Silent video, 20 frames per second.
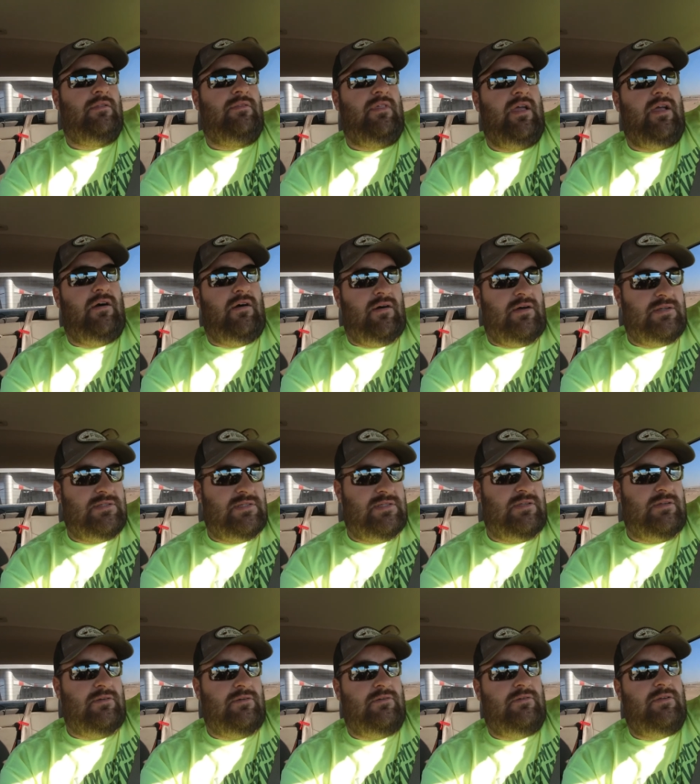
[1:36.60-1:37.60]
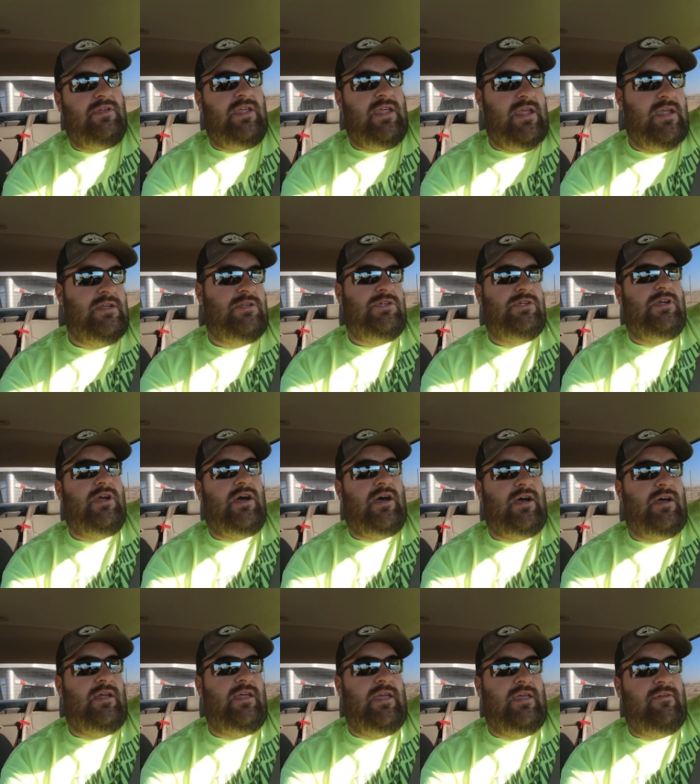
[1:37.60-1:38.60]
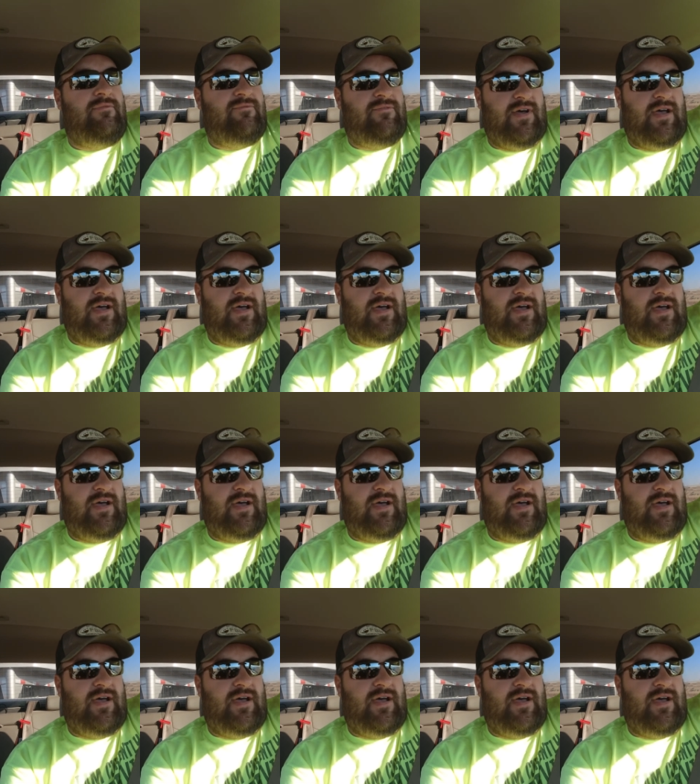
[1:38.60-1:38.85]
they also each got a